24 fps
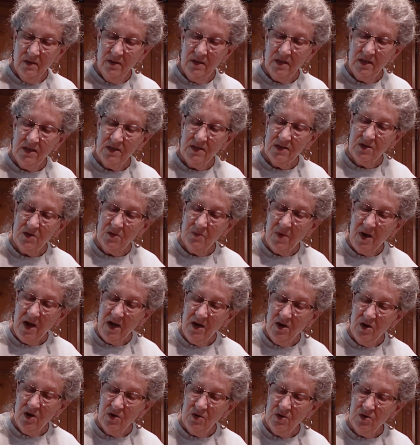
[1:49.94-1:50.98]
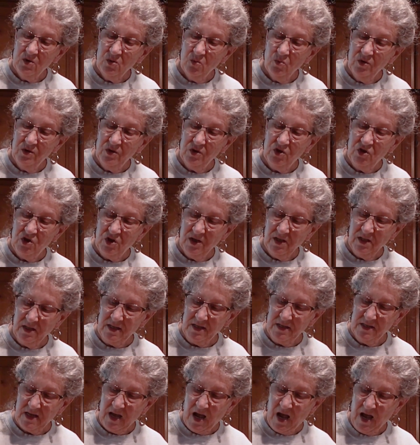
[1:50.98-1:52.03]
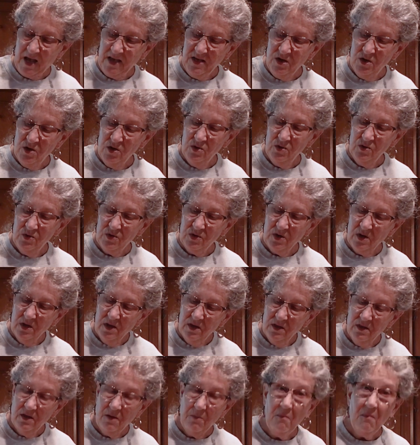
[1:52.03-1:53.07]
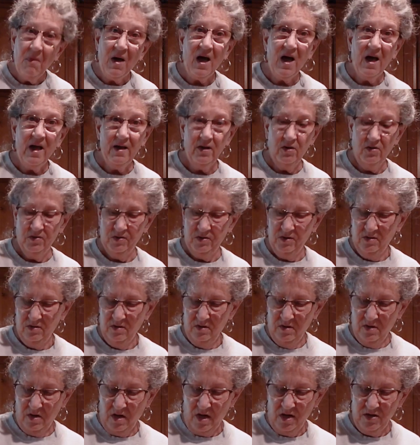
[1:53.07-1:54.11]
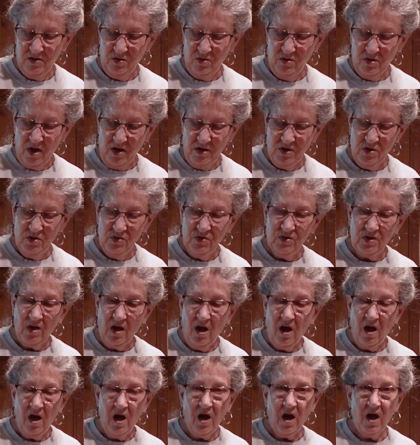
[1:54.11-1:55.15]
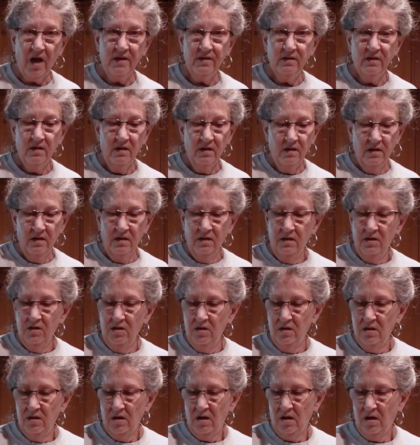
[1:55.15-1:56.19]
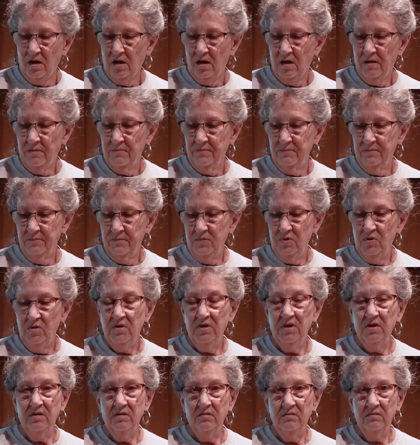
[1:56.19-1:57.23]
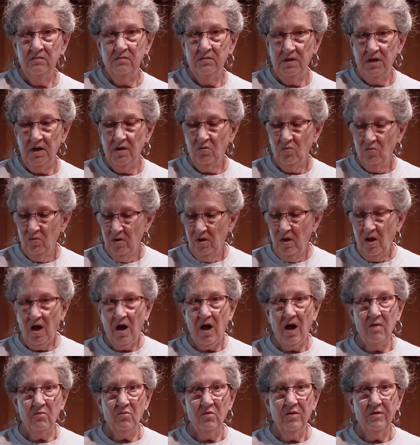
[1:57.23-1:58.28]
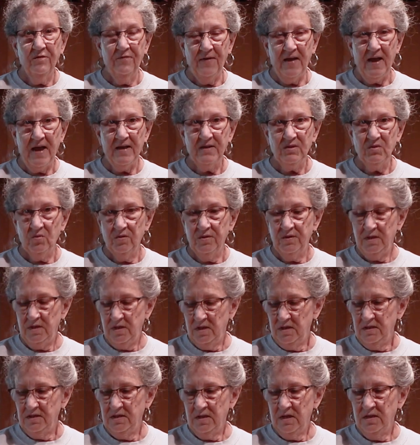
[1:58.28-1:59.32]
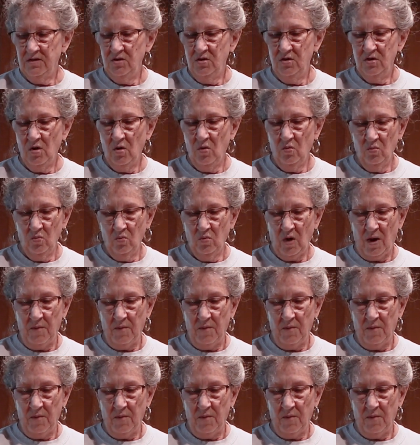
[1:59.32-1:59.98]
These tomatoes with the chilies, I use the mild. I do not use the hot. You can get real hot real fast with these, and you don't.